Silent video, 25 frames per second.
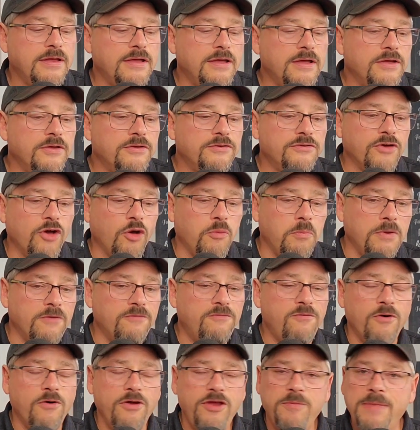So
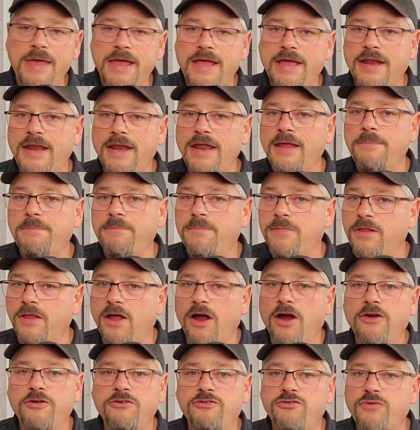before you make any
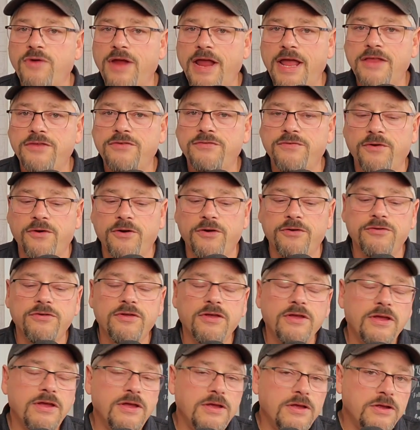large transfers,
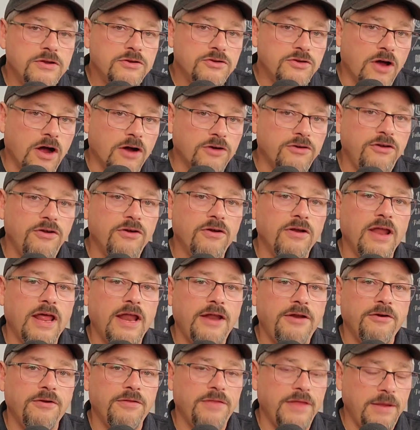talk to your
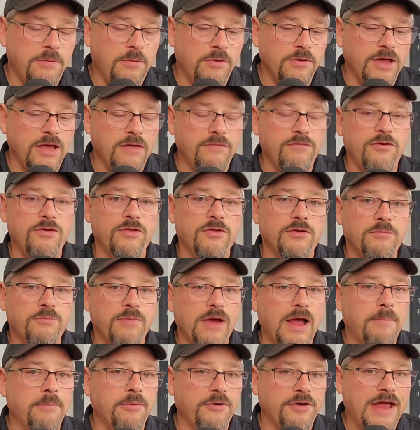lender. They will give you the
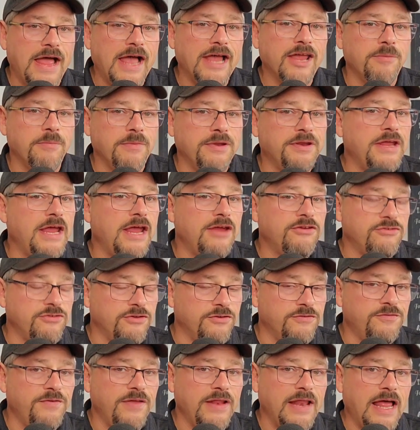proper documentation
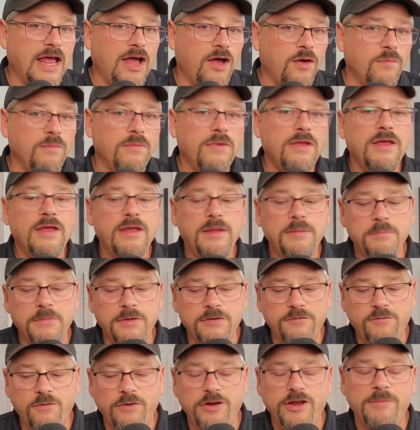to fill out
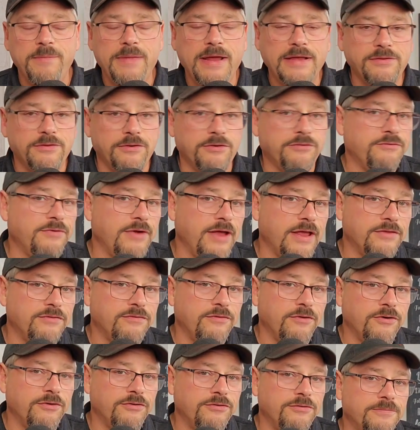before you make those
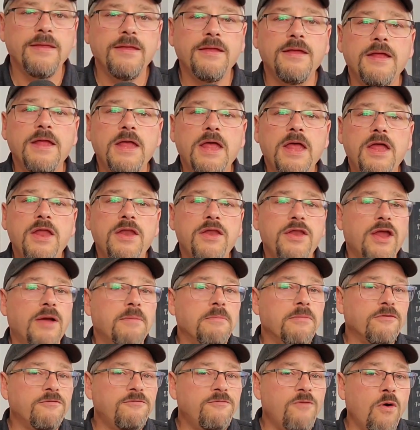transfers.
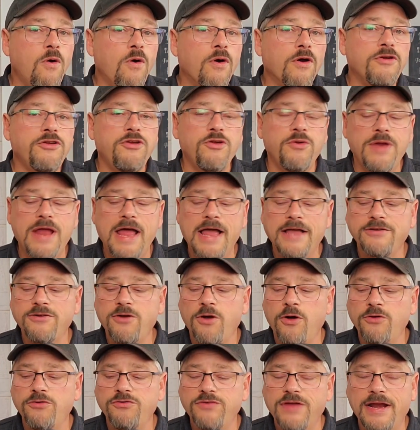Number four, do not
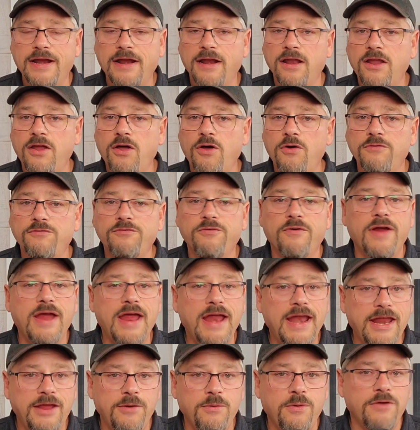co-sign a loan for
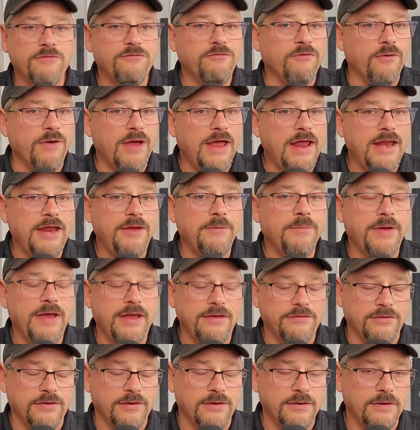anyone for any
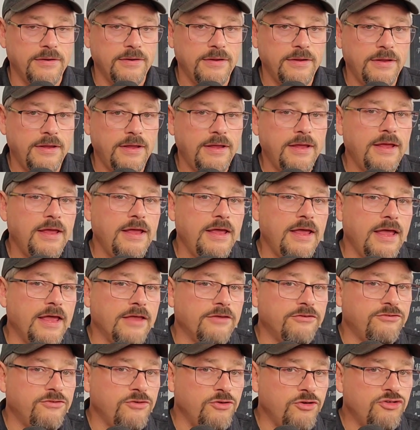reason.
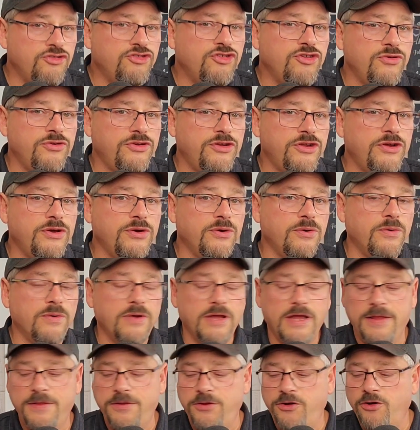As soon as you do,
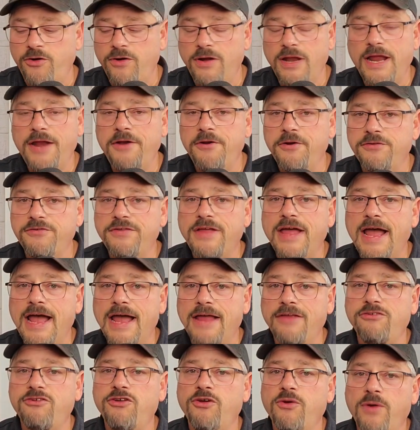in your lender's
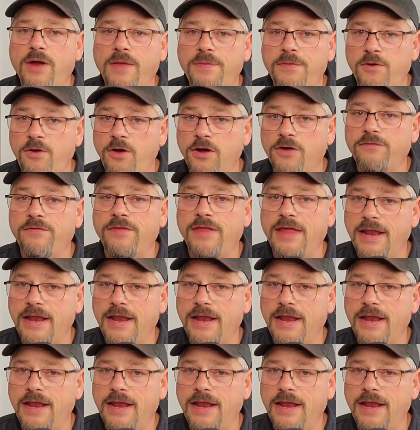eyes, you're on the hook for that